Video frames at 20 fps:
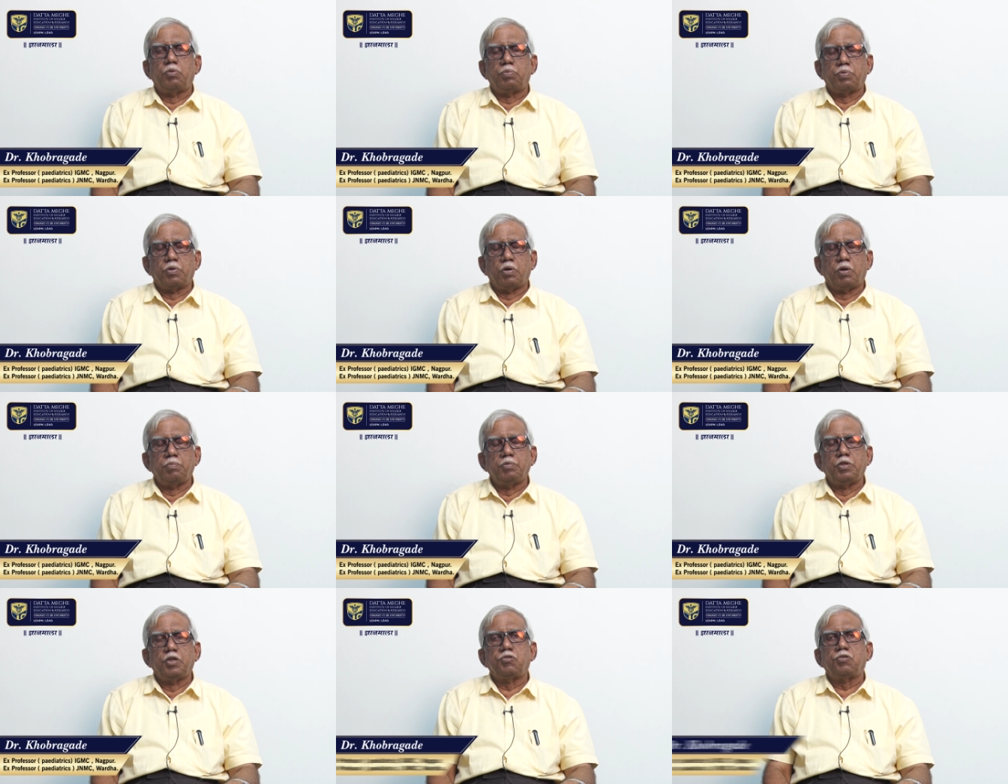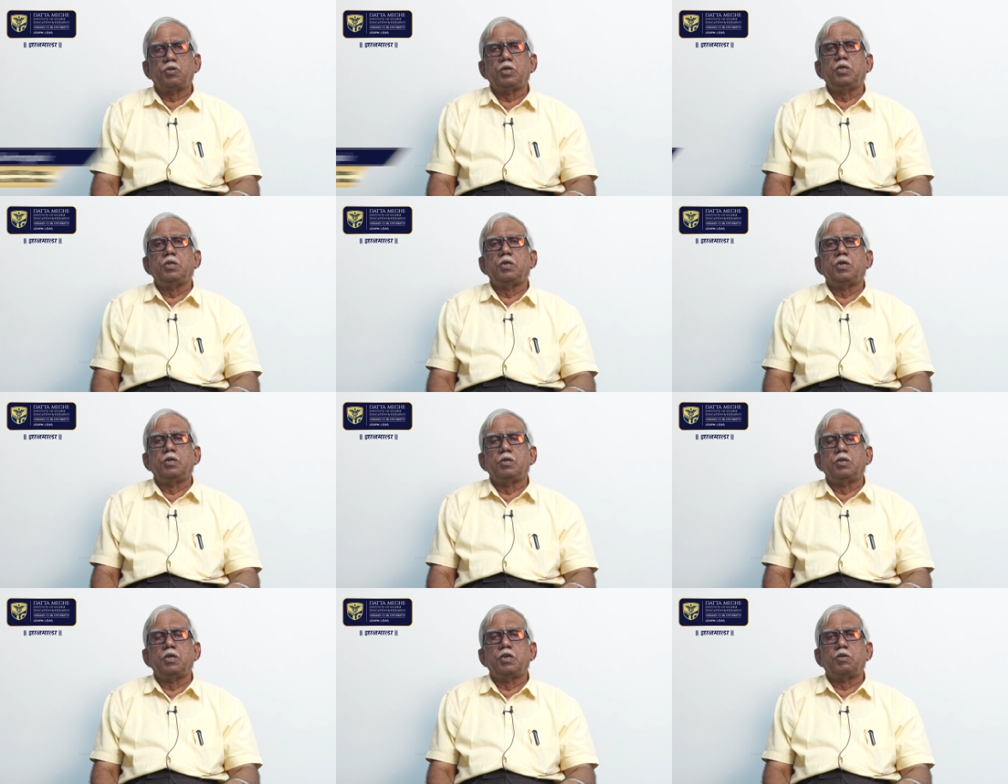from the skin,
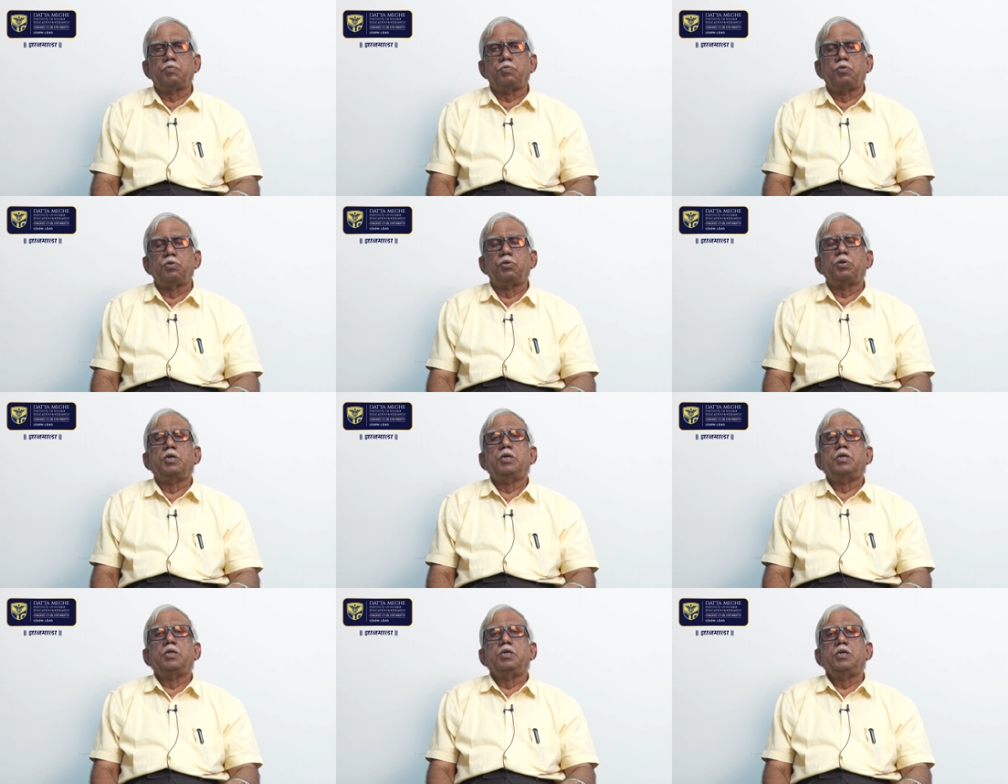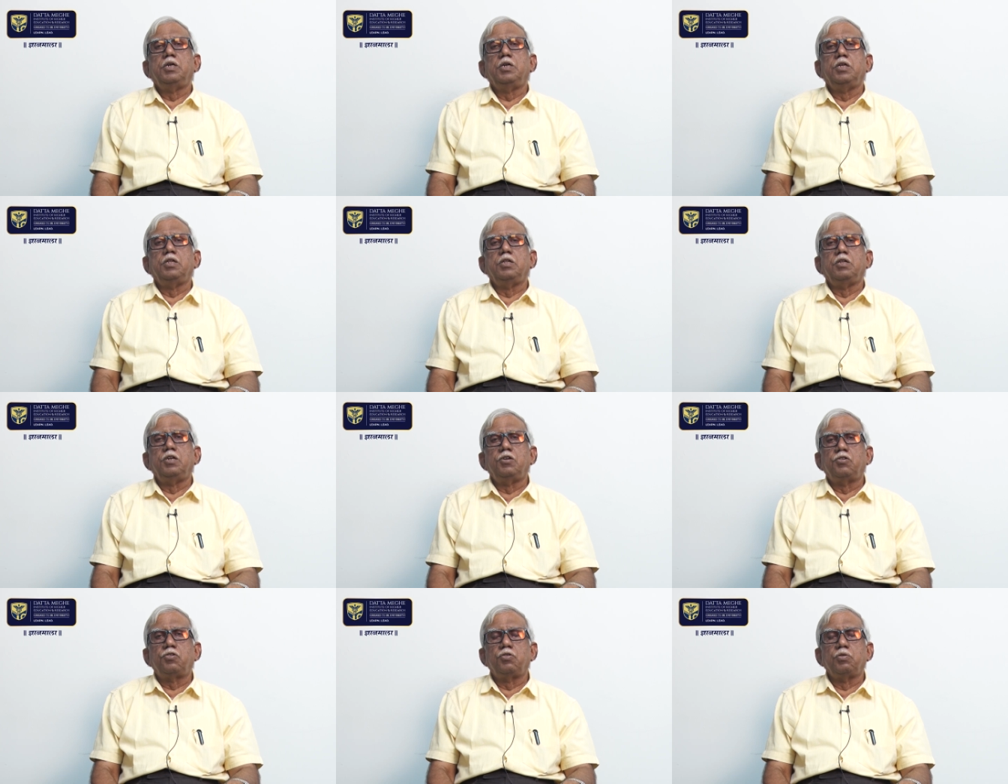and therefore he
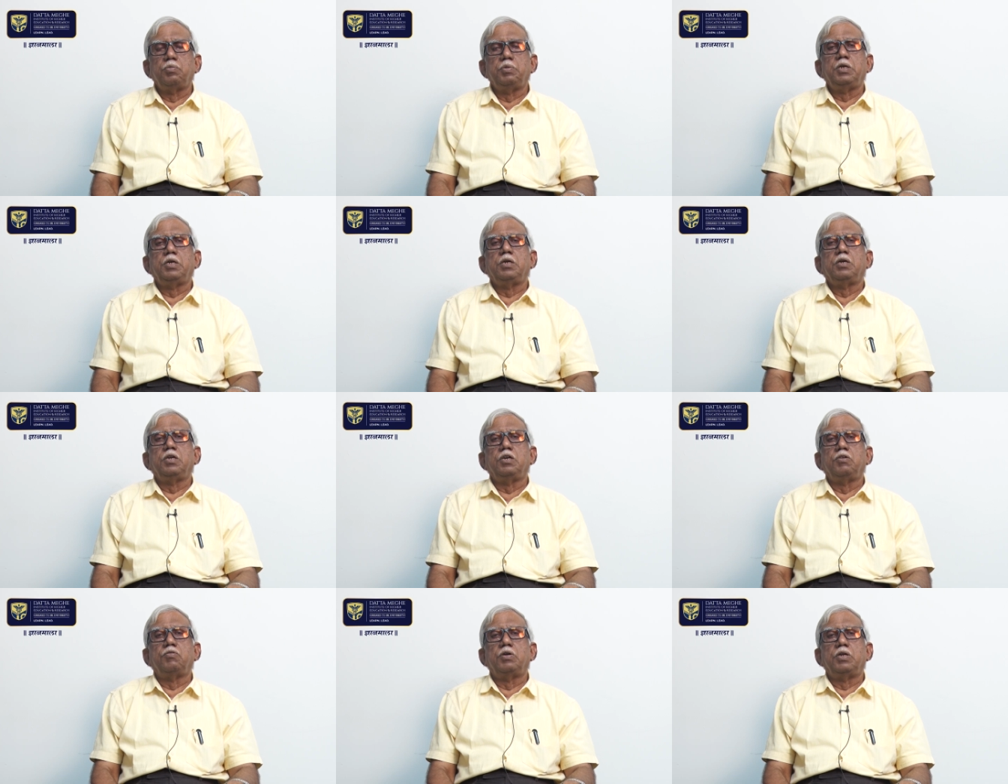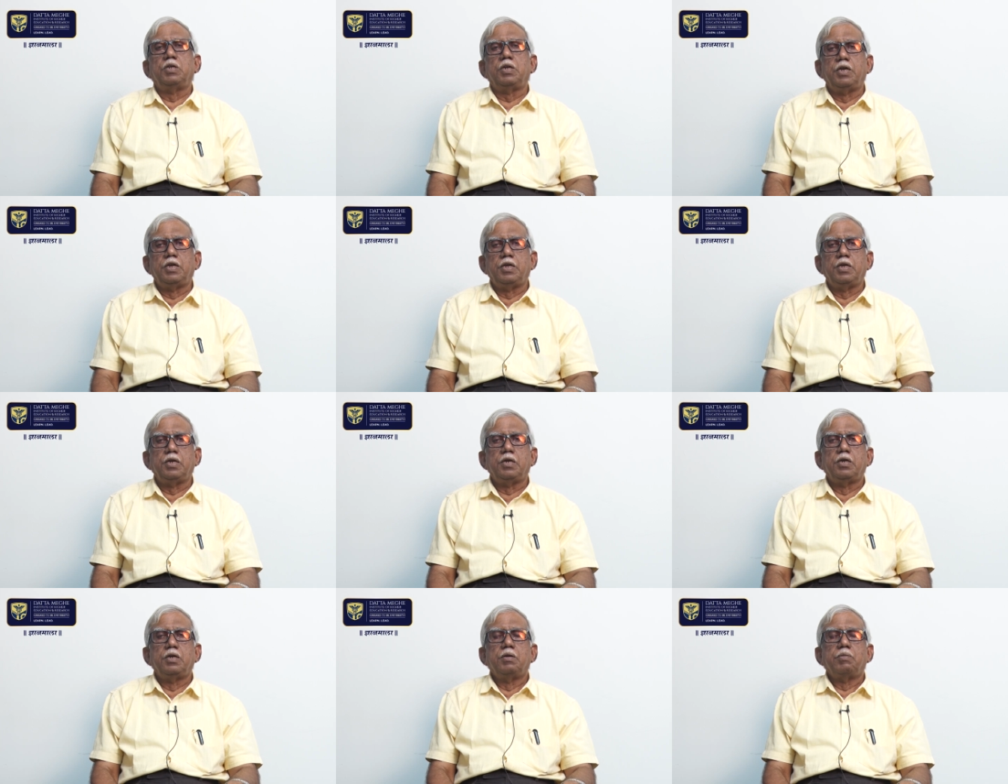needs to be given
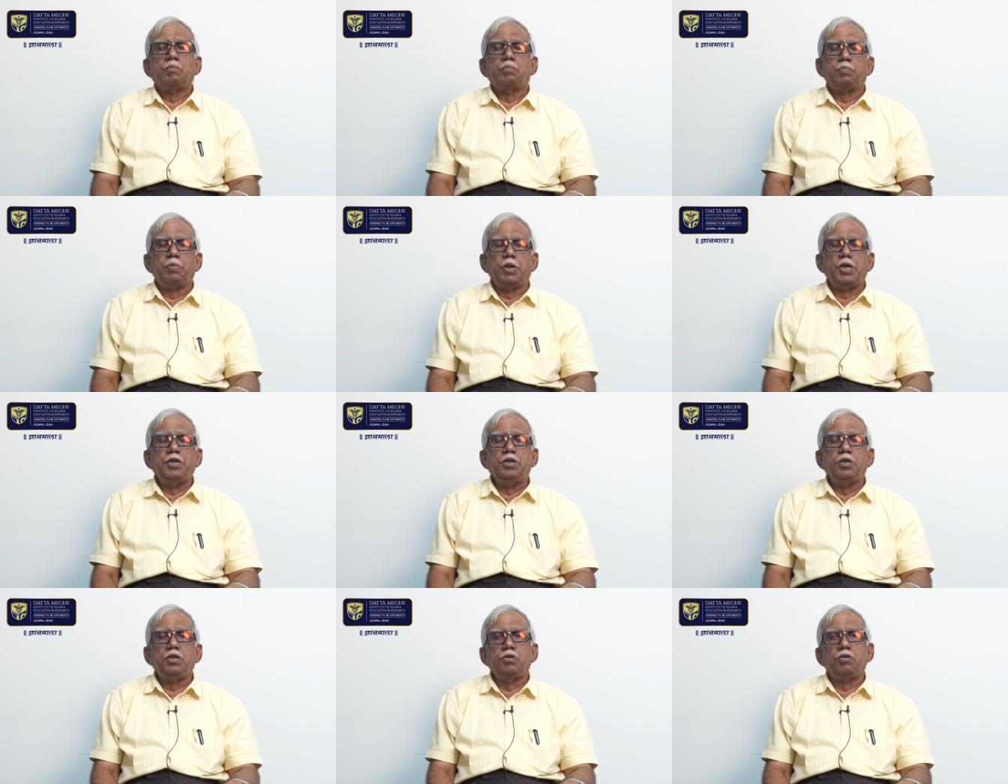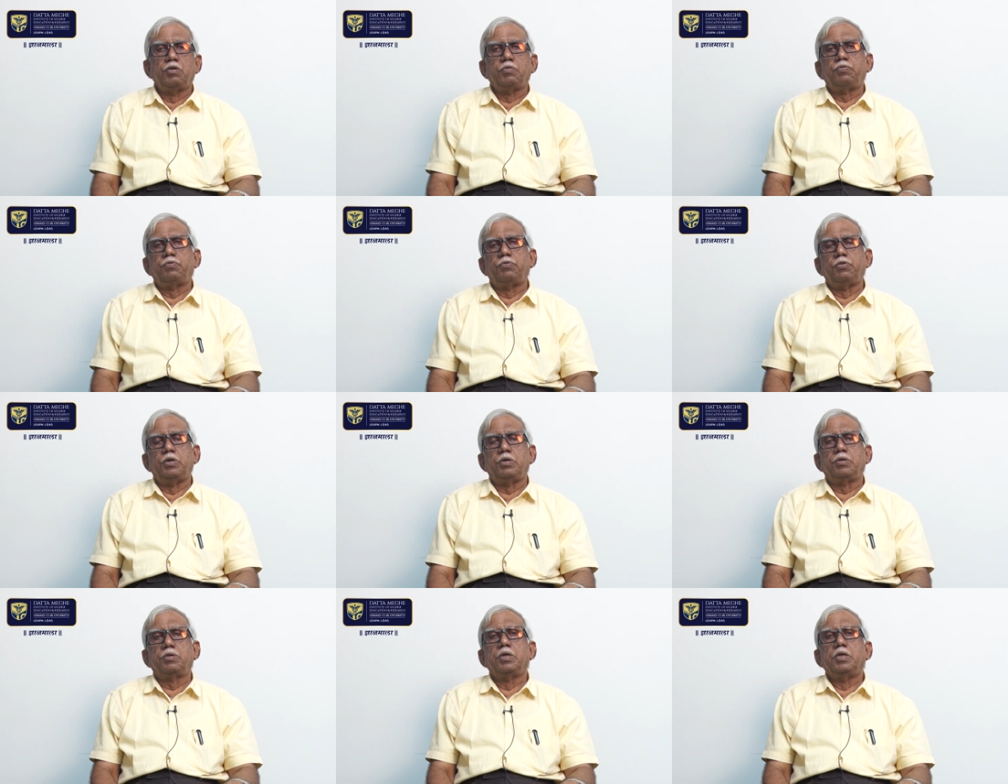a plenty of
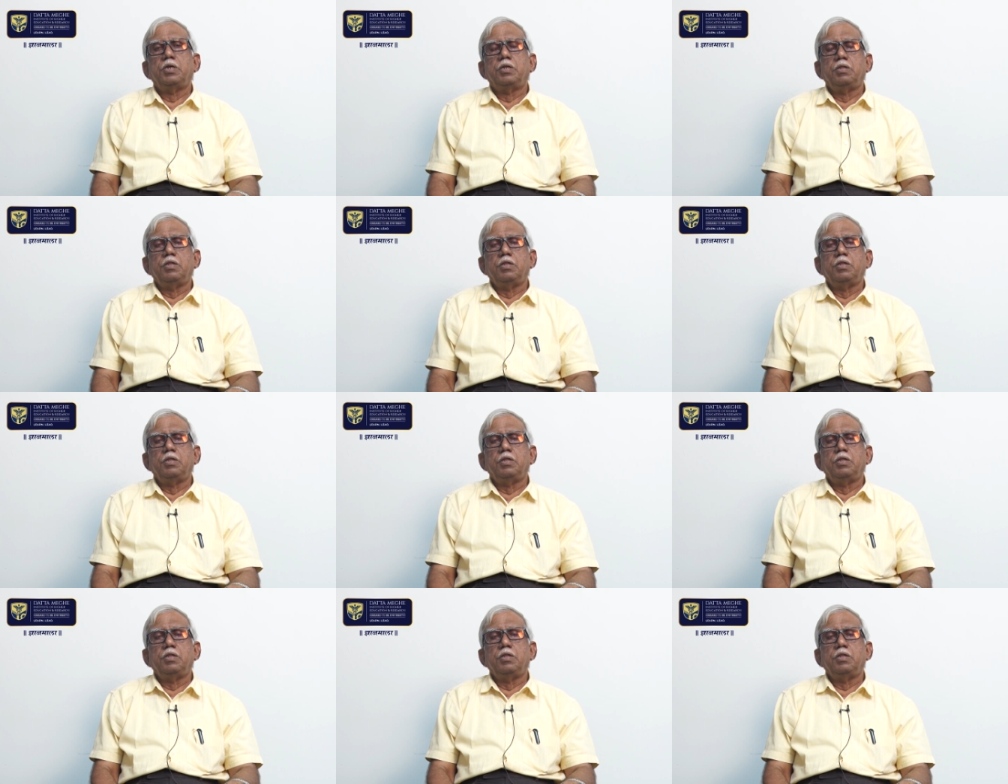fluids.